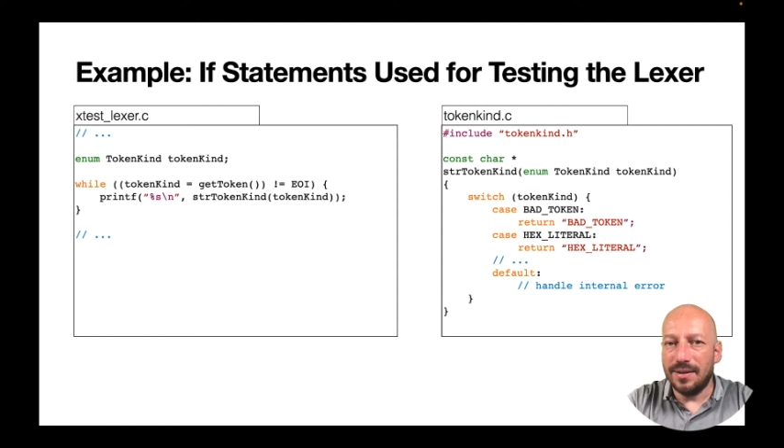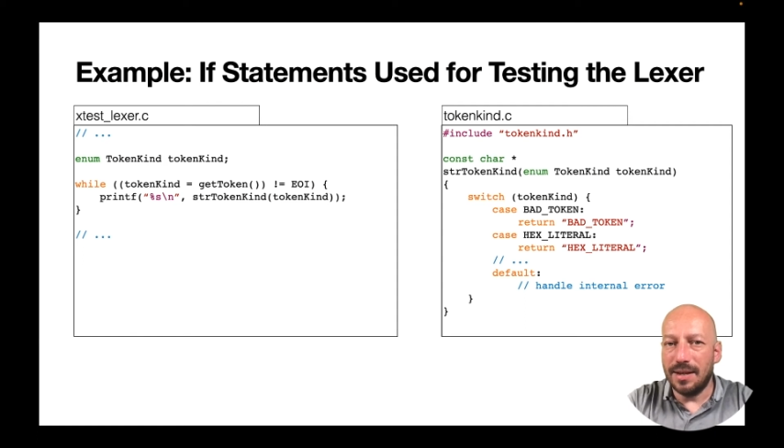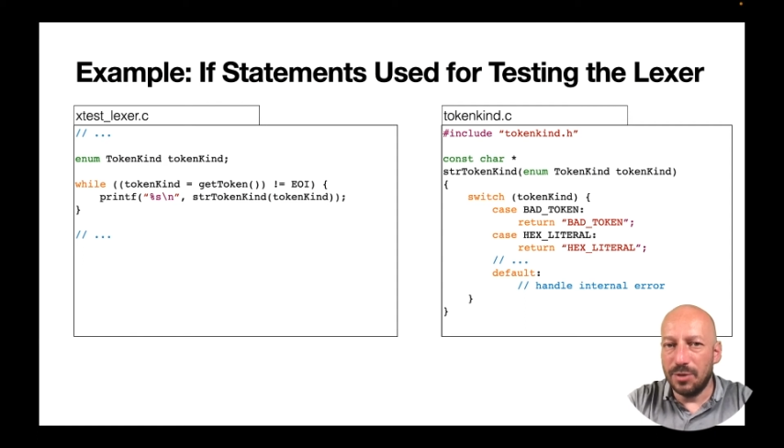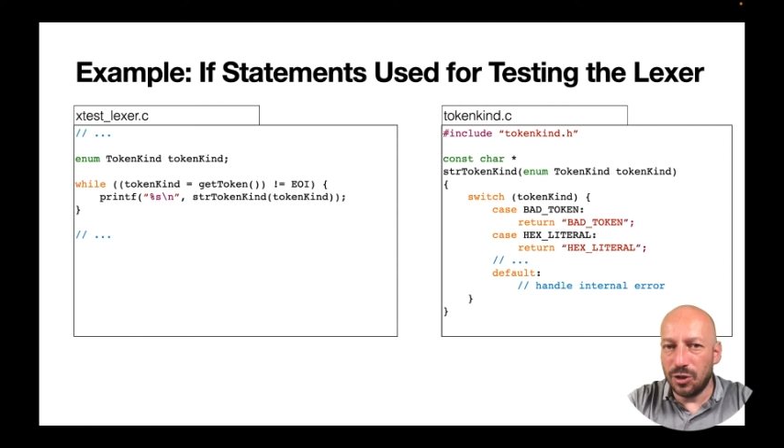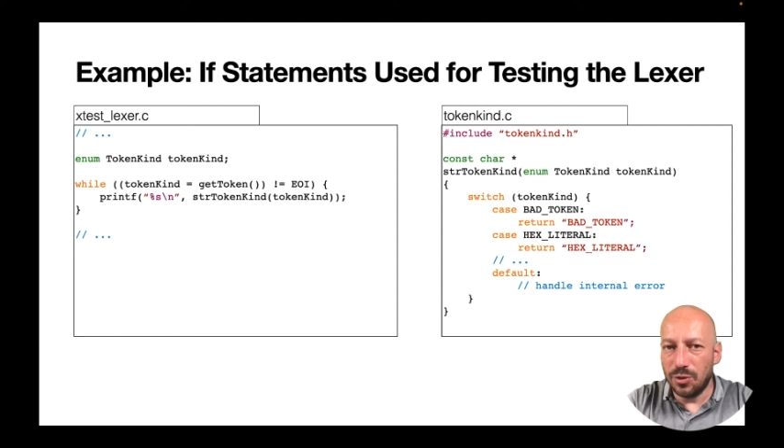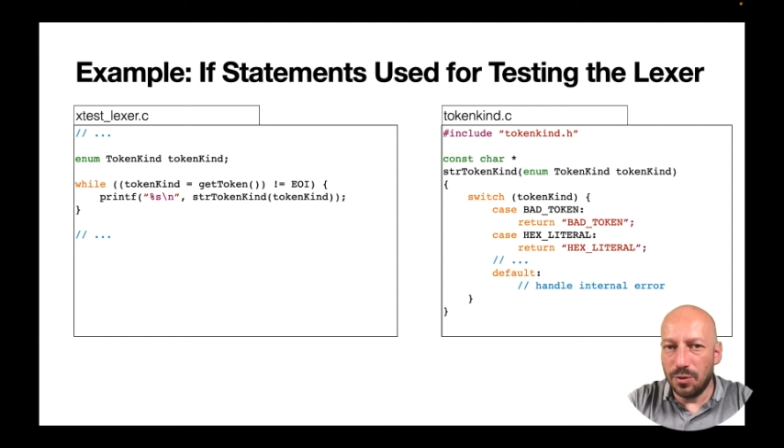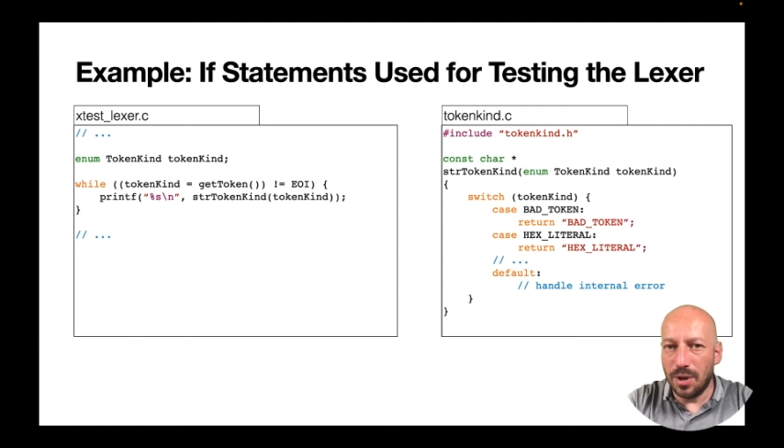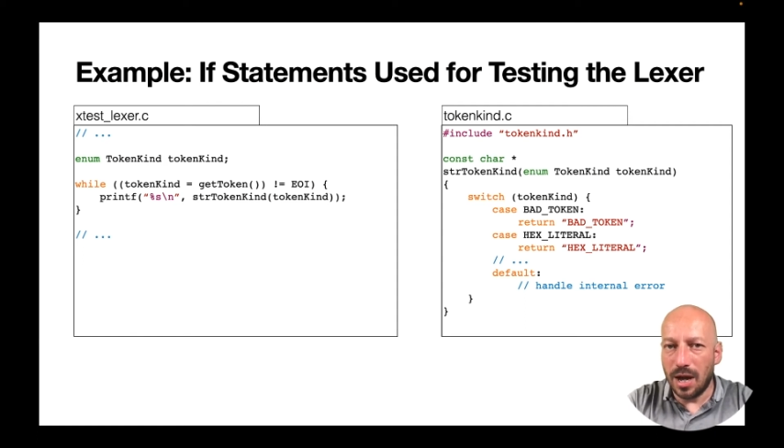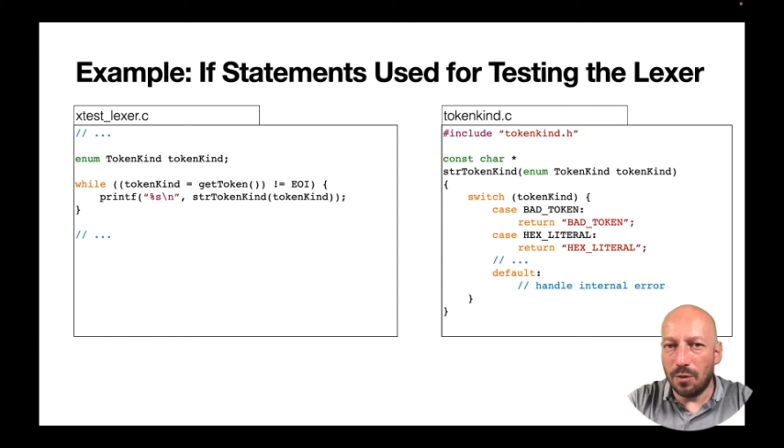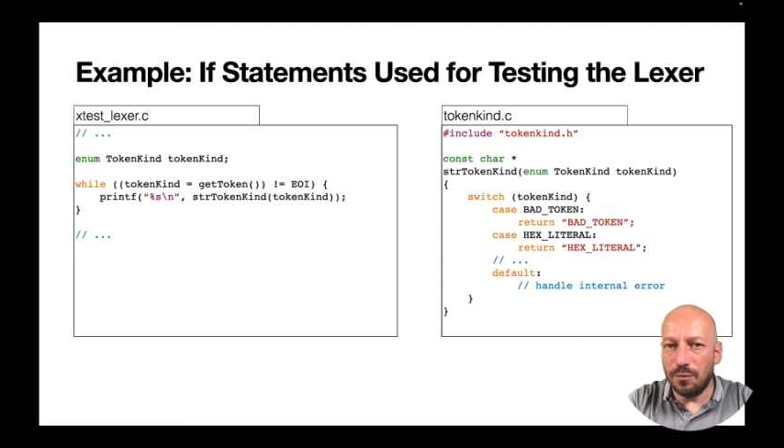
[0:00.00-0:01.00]
Let me show
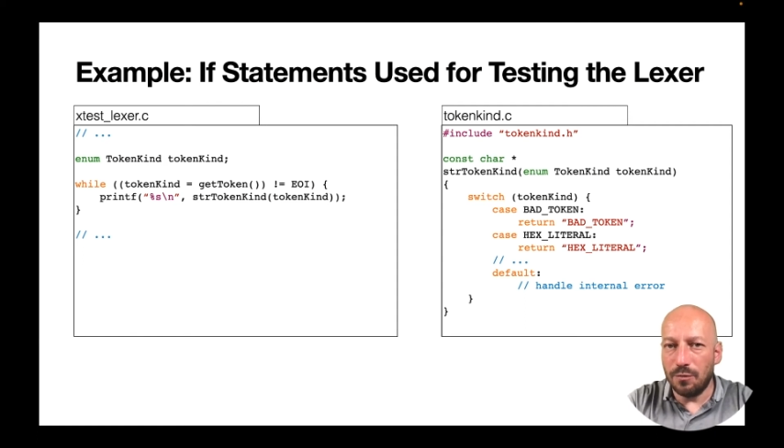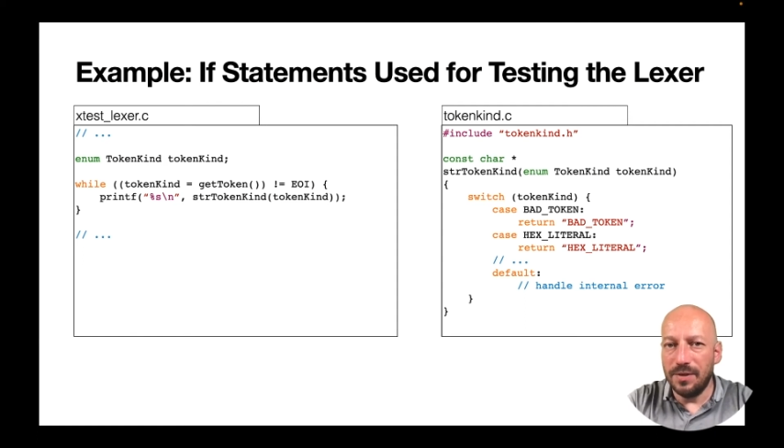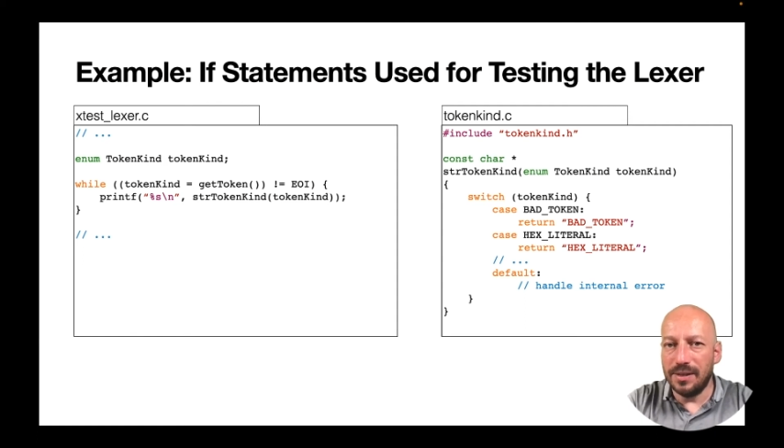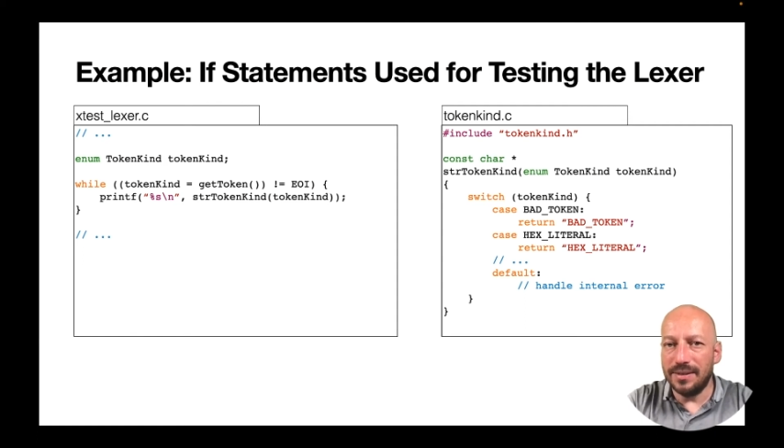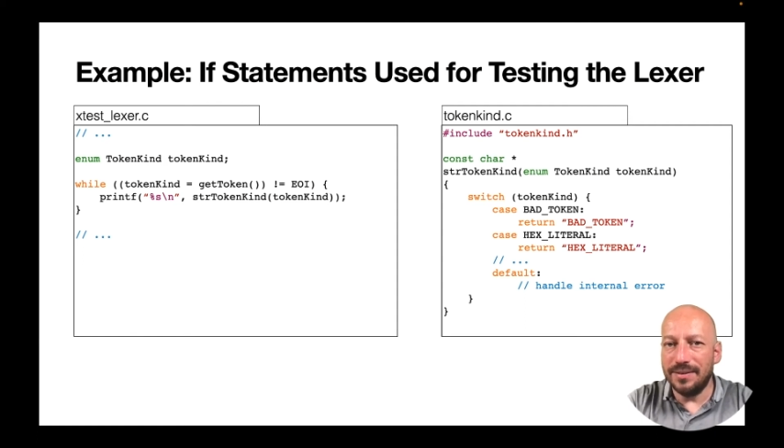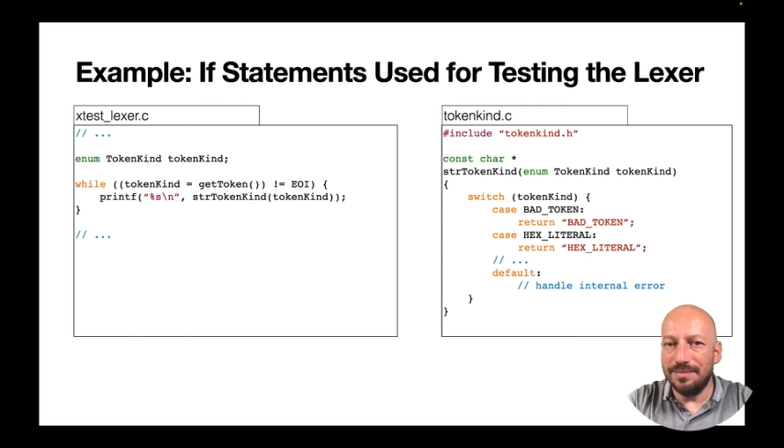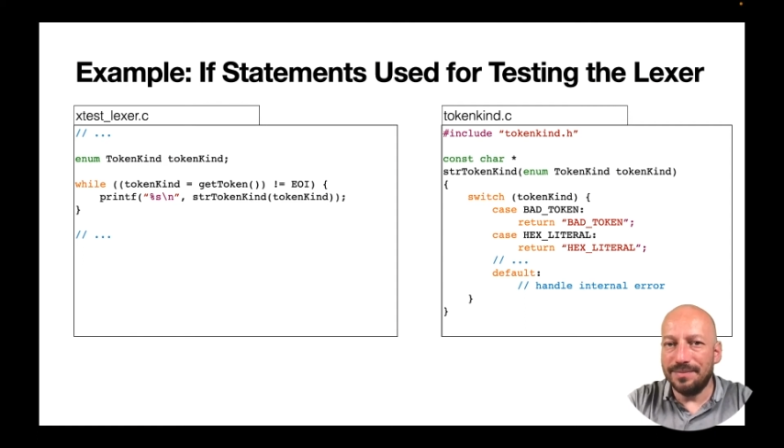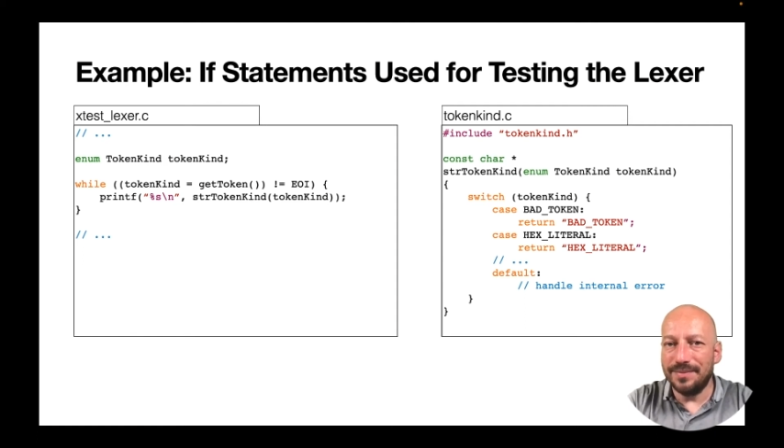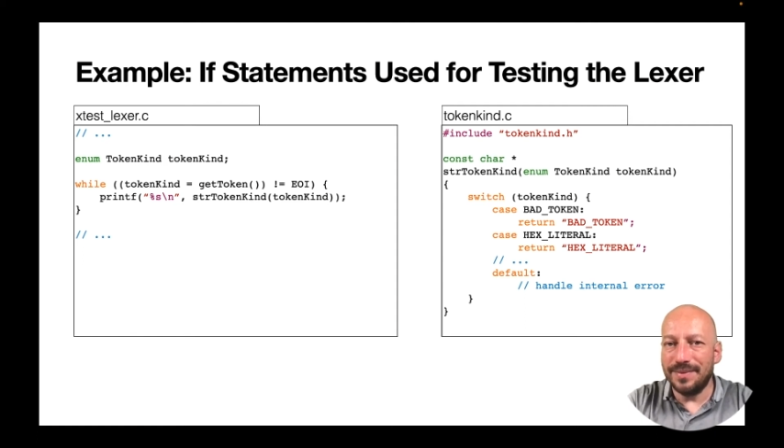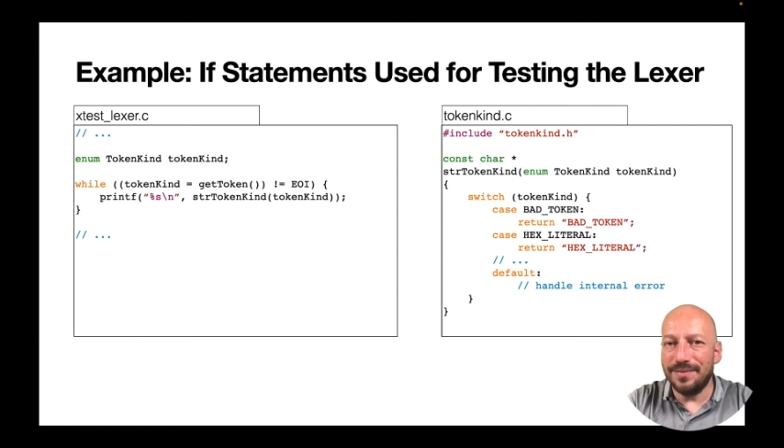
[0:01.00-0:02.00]
you how we will
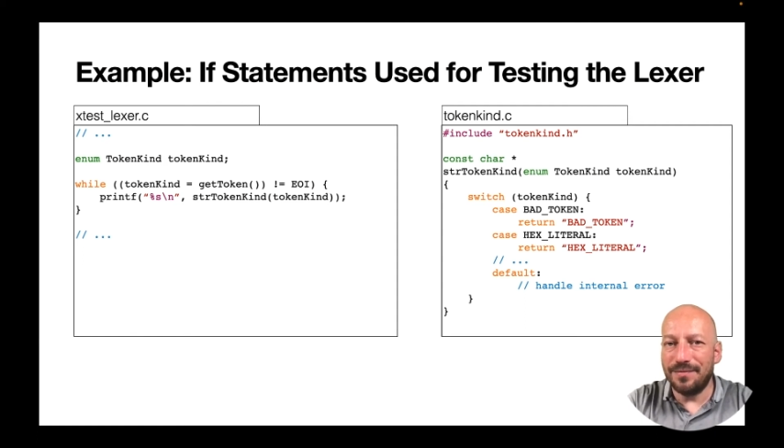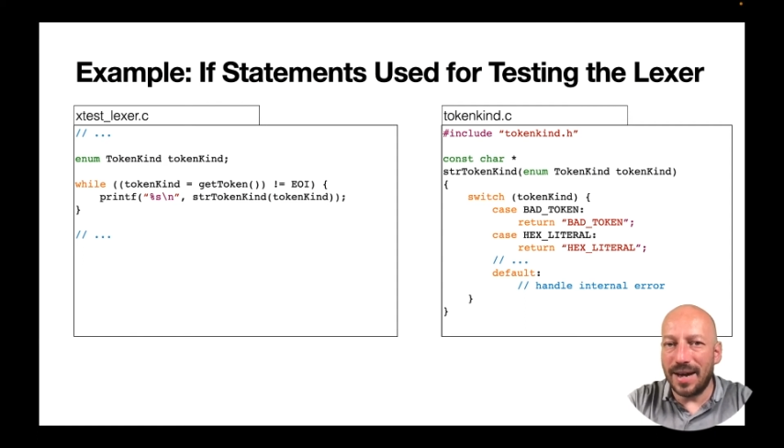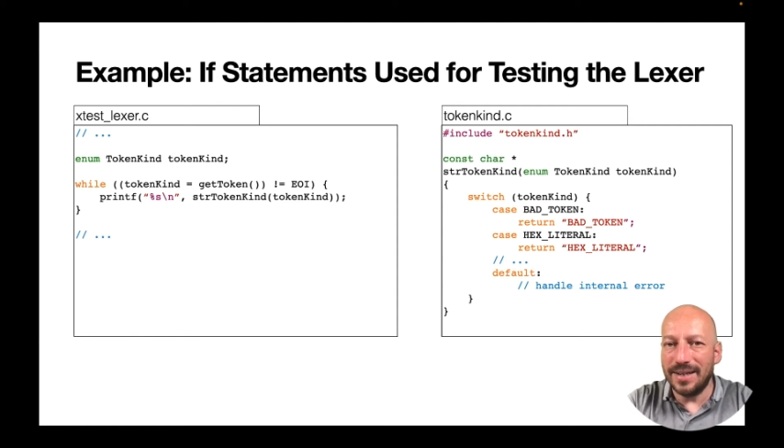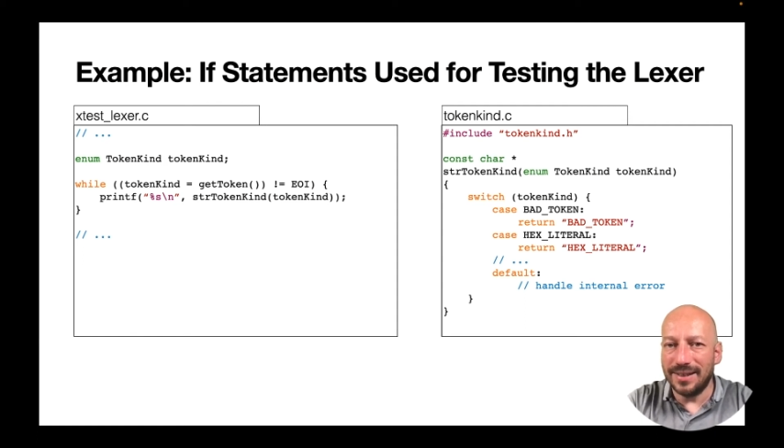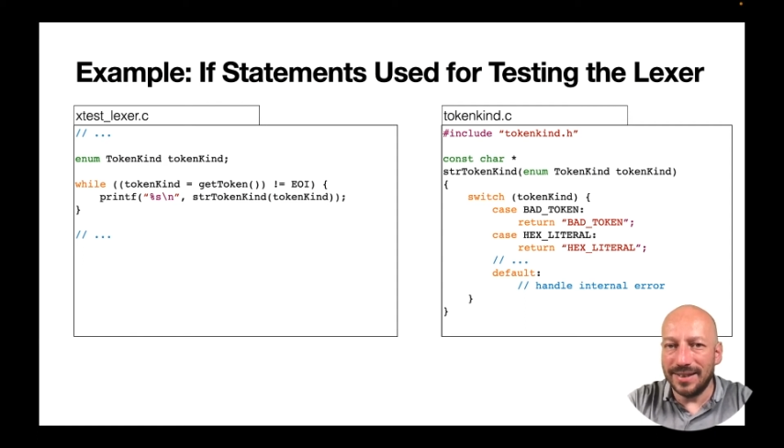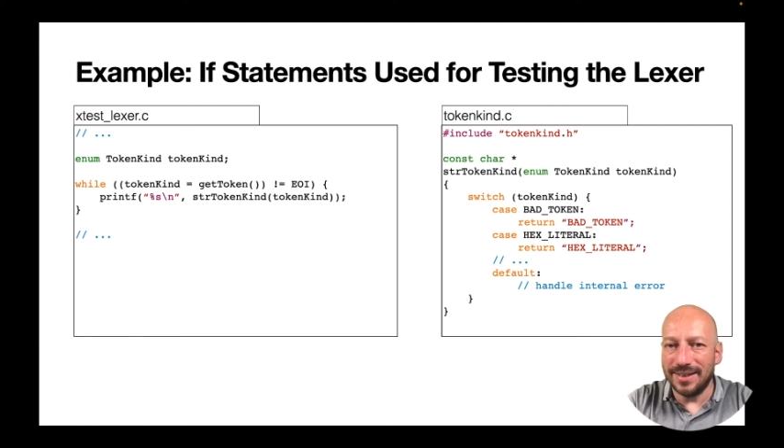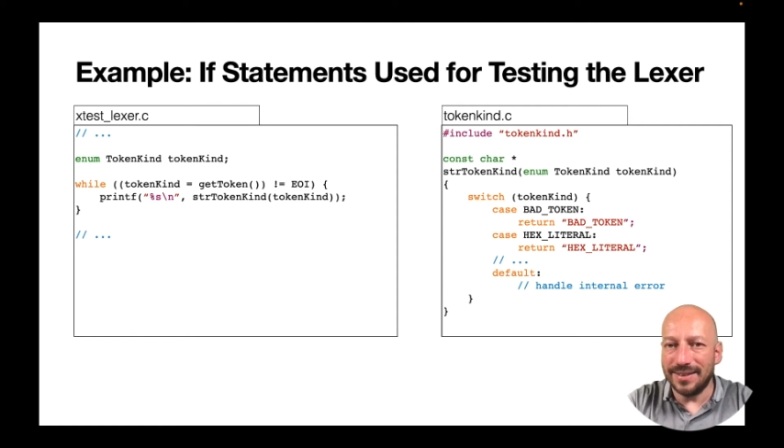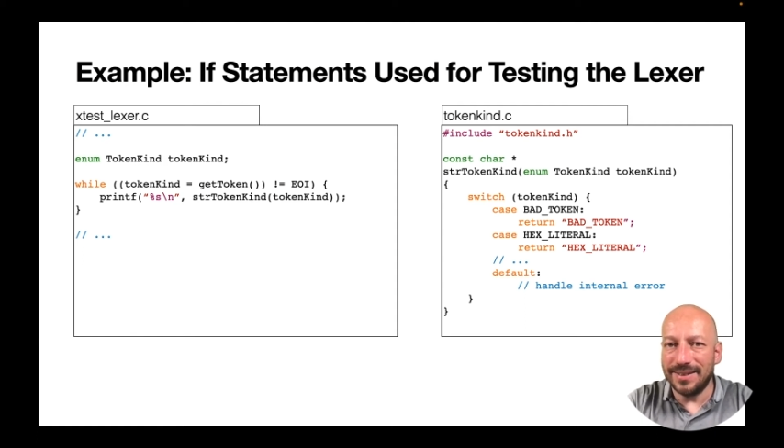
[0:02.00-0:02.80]
finally,